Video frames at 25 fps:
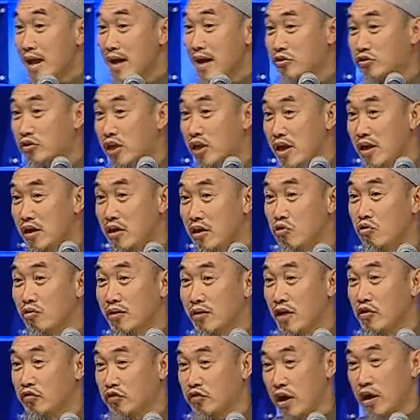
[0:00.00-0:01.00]

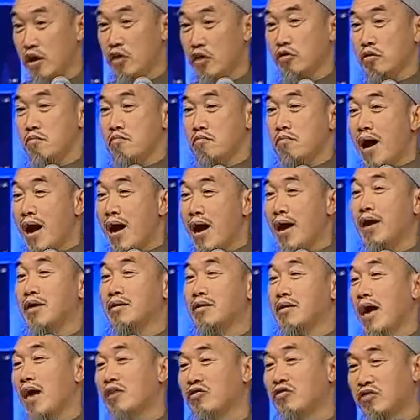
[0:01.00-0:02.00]
Nothing you can say is
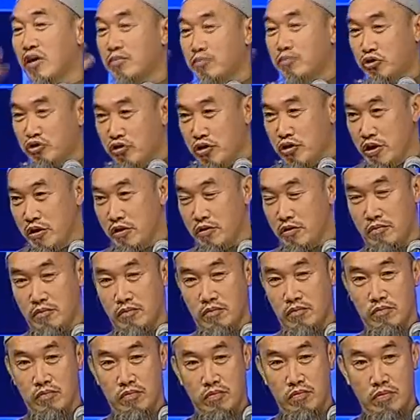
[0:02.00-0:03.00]
mine except
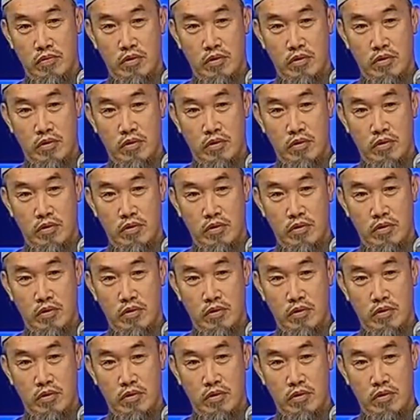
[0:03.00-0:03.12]
three.